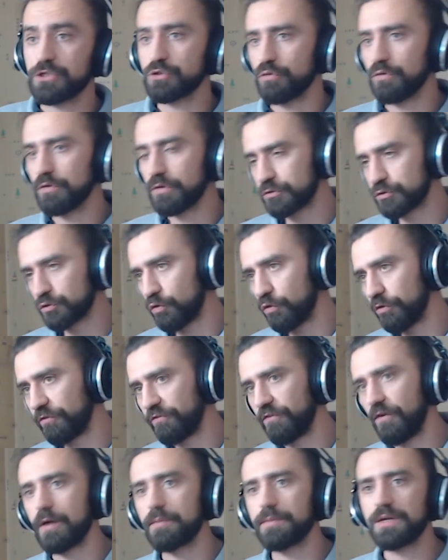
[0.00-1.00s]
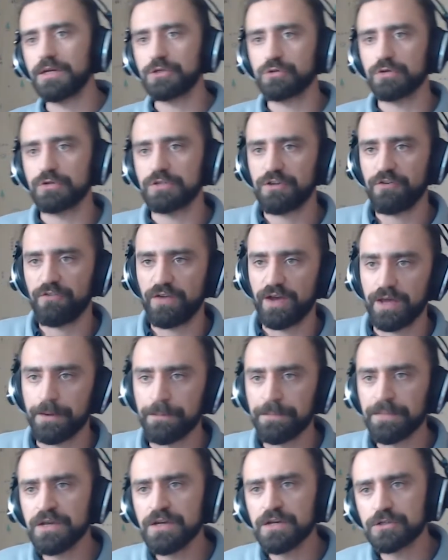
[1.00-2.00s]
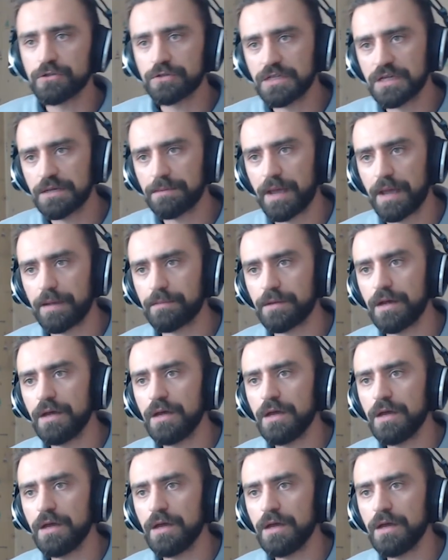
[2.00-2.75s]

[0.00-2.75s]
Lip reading: Trolls farming, joins the fight. So Team Magma